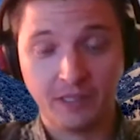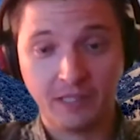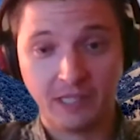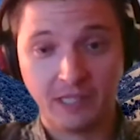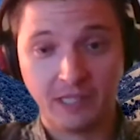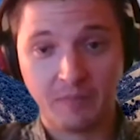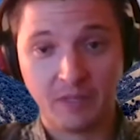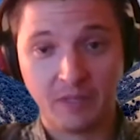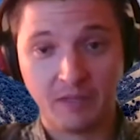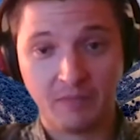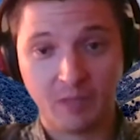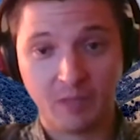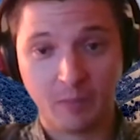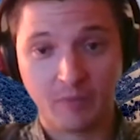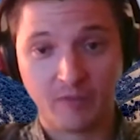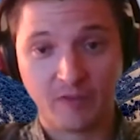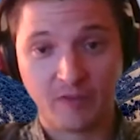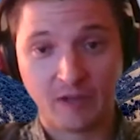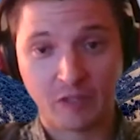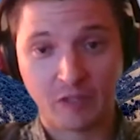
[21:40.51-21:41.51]
I've been a
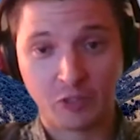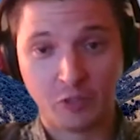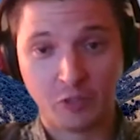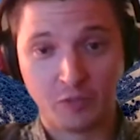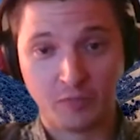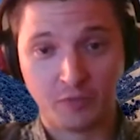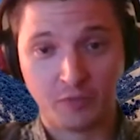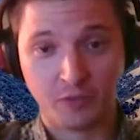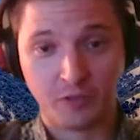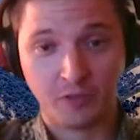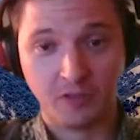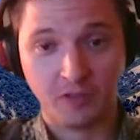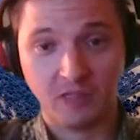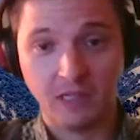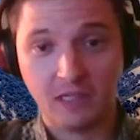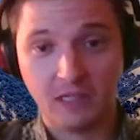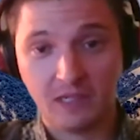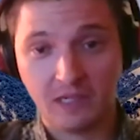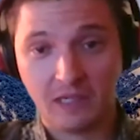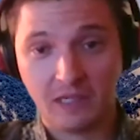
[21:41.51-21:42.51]
professional for
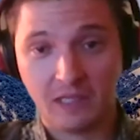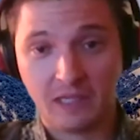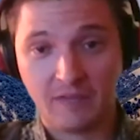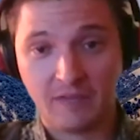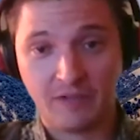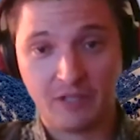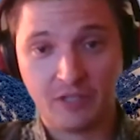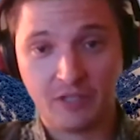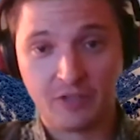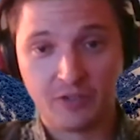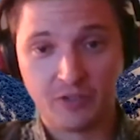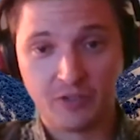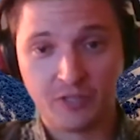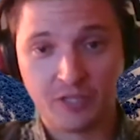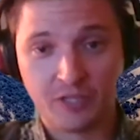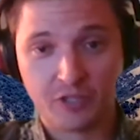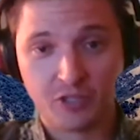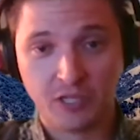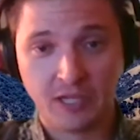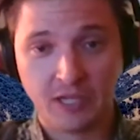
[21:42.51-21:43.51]
11 years
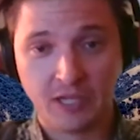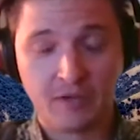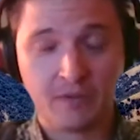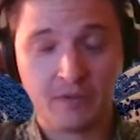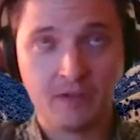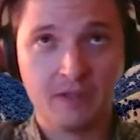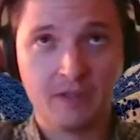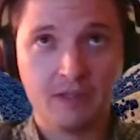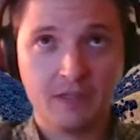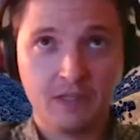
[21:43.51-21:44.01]
ish now,